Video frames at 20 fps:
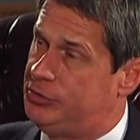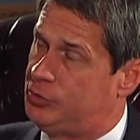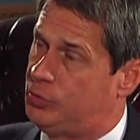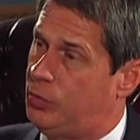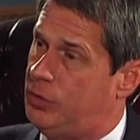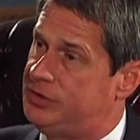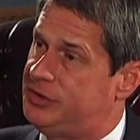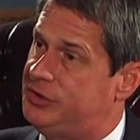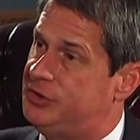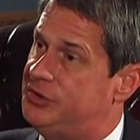
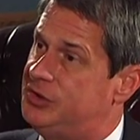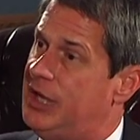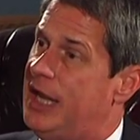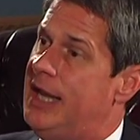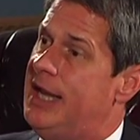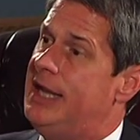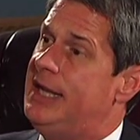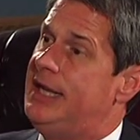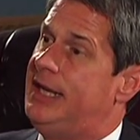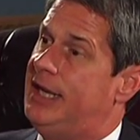sources
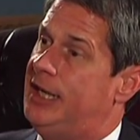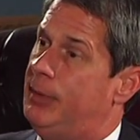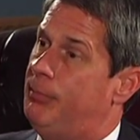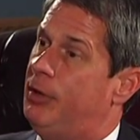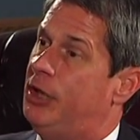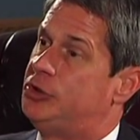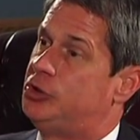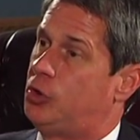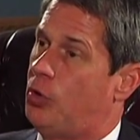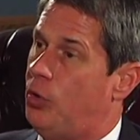in a
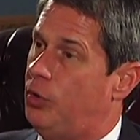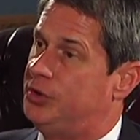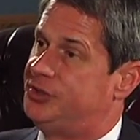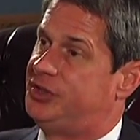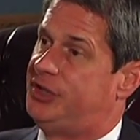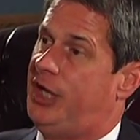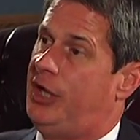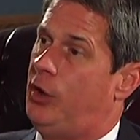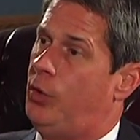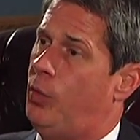much
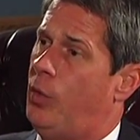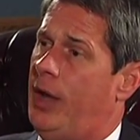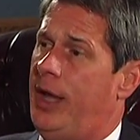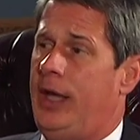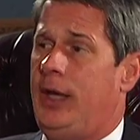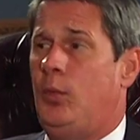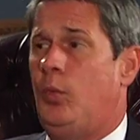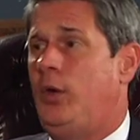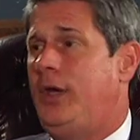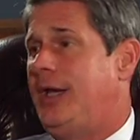wholesale
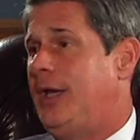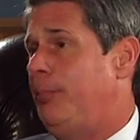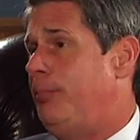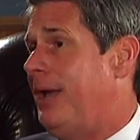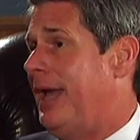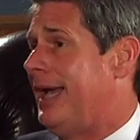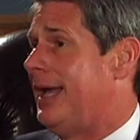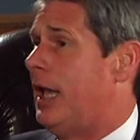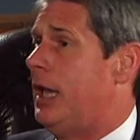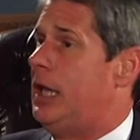way, we could
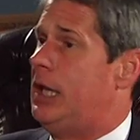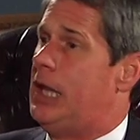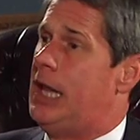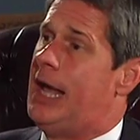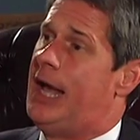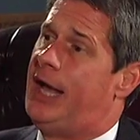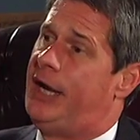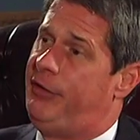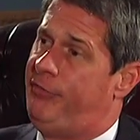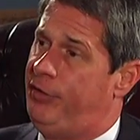make a
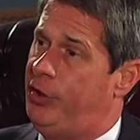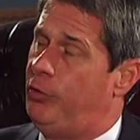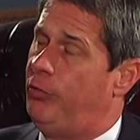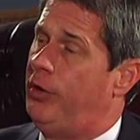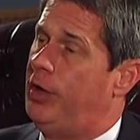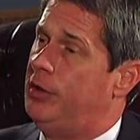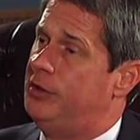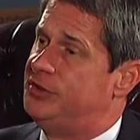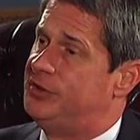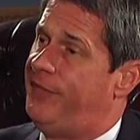lot of
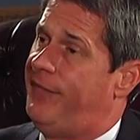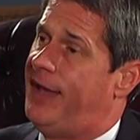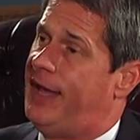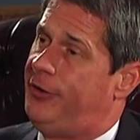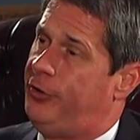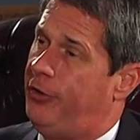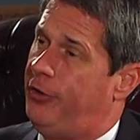inroads in that